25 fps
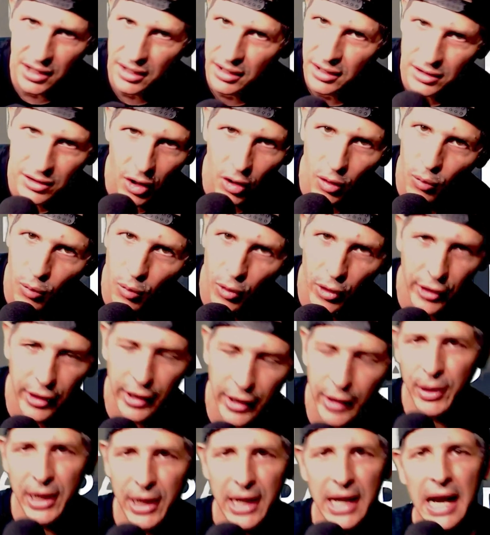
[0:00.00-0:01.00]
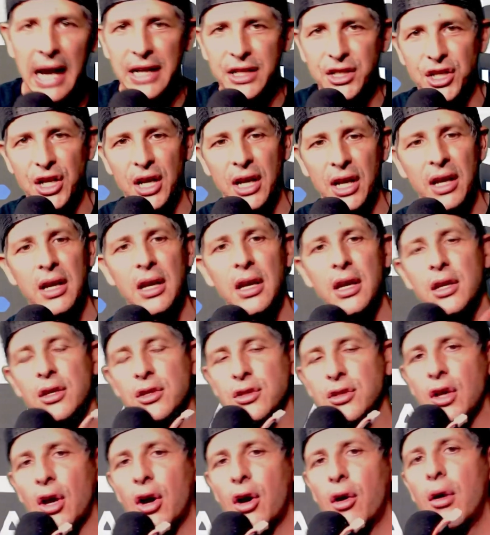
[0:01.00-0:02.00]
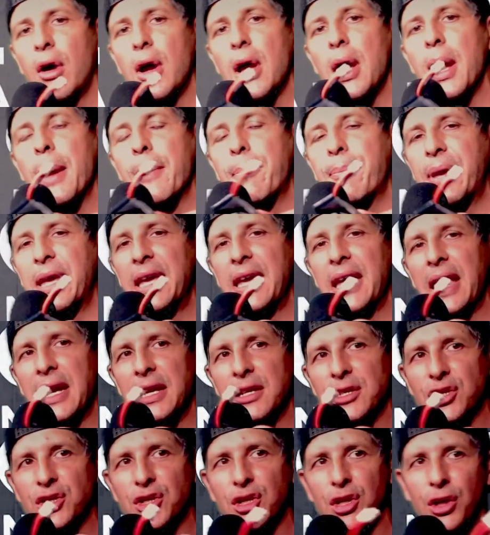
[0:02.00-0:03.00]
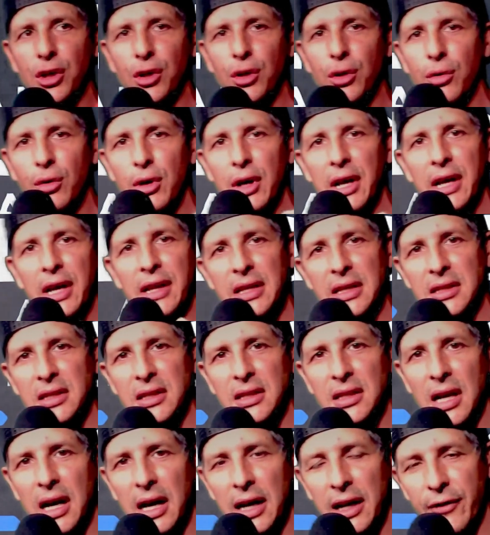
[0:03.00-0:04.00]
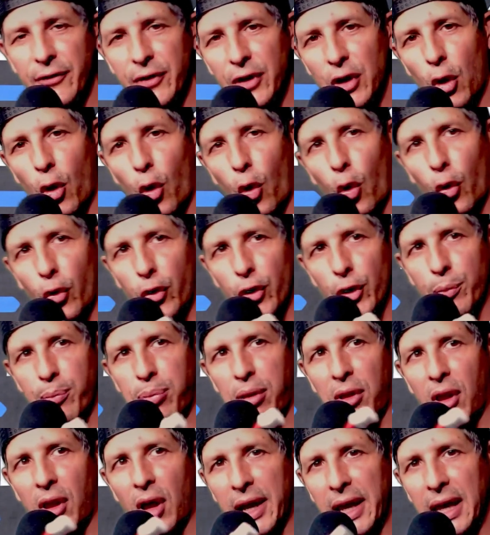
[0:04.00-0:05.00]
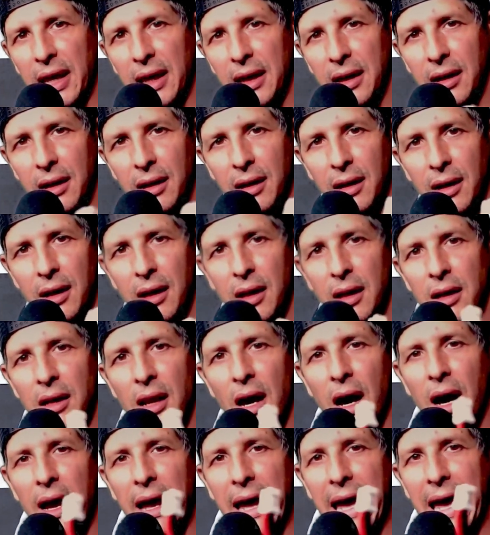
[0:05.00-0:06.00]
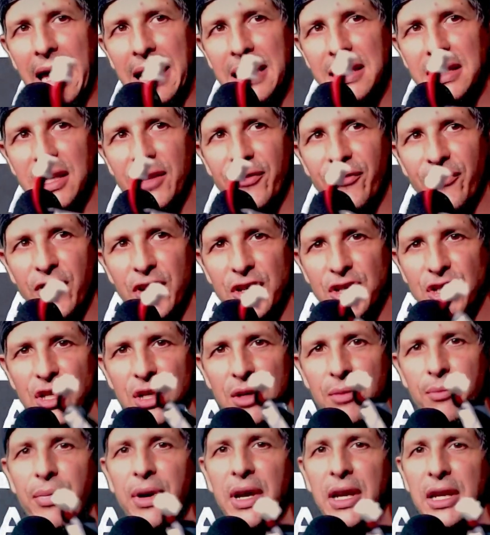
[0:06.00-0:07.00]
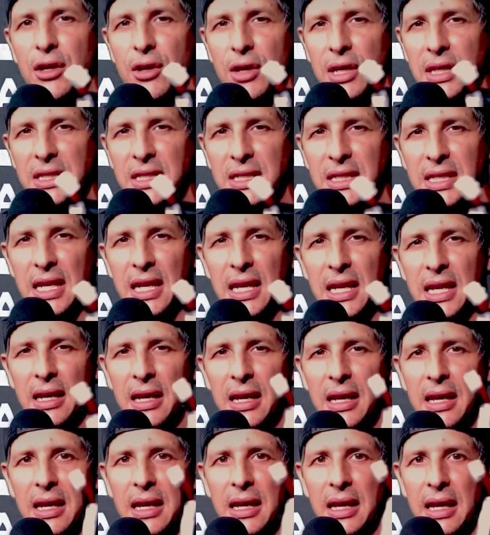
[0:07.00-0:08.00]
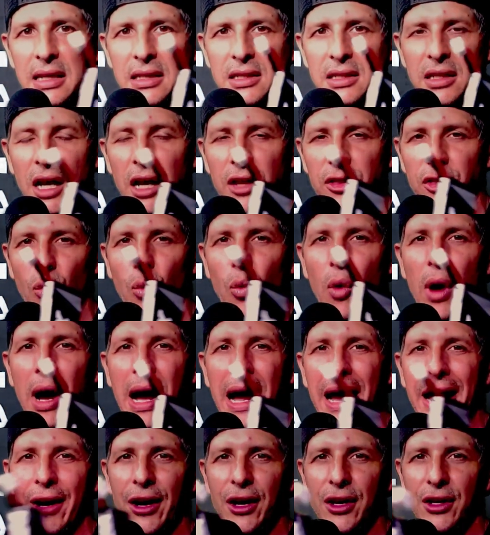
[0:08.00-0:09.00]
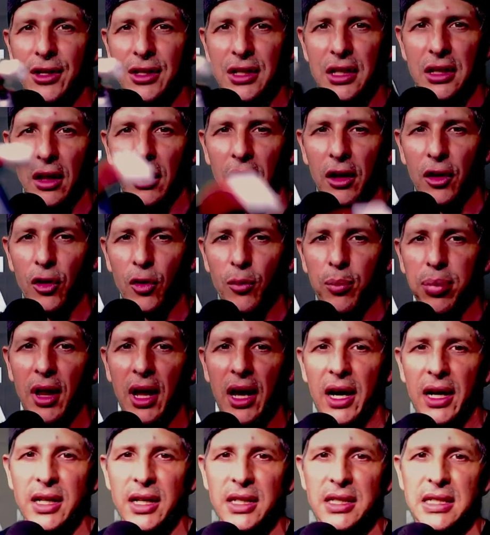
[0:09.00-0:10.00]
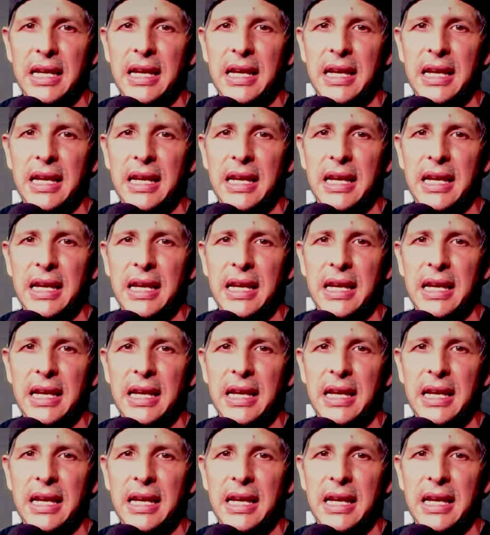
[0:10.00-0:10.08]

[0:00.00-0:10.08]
Don't worry, we got you. So PH2, this is kind of an older plug-in. Not as efficient, but you could see it's got the wires and the little plugs.